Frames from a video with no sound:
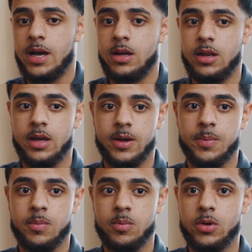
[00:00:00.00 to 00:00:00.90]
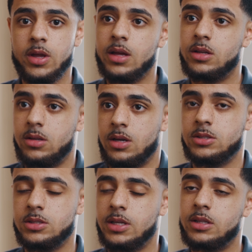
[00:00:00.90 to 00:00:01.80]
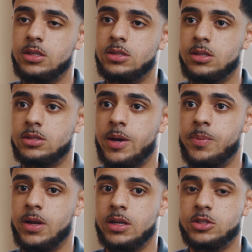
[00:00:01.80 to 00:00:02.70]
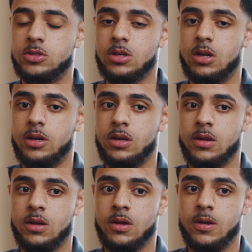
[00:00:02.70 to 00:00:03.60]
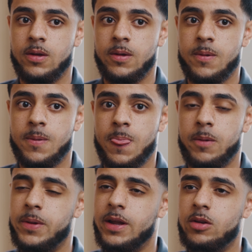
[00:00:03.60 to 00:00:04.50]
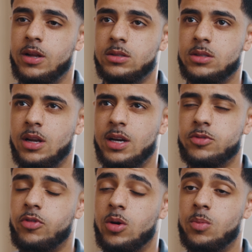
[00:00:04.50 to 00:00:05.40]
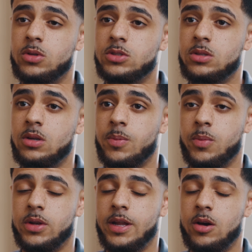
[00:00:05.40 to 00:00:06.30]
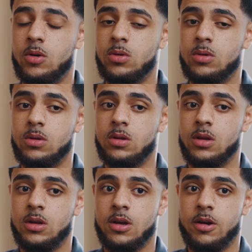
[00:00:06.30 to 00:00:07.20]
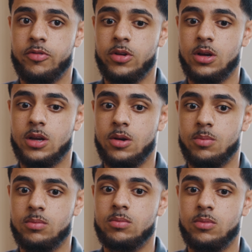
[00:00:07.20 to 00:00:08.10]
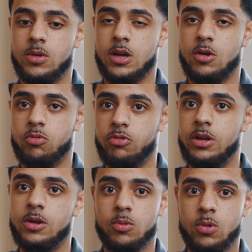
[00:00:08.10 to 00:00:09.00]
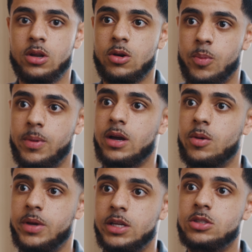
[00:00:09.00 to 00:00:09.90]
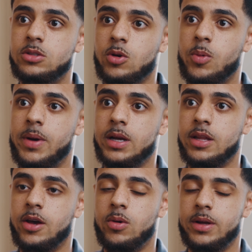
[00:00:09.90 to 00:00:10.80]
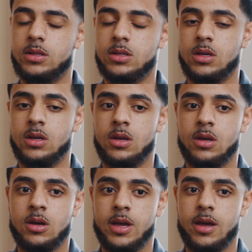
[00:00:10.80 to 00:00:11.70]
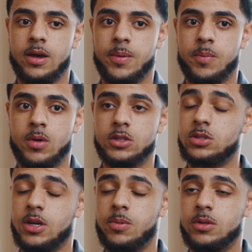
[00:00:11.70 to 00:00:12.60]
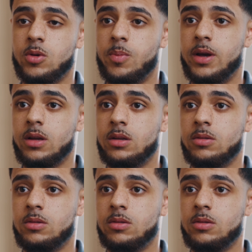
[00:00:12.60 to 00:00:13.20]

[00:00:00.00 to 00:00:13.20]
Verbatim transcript: And but yeah, as I said, these things happen, and it's just kind of, I've been out like the last 4 months, but now I feel like I really want to come back. I'm itching to come back now, and I just can't wait to come back.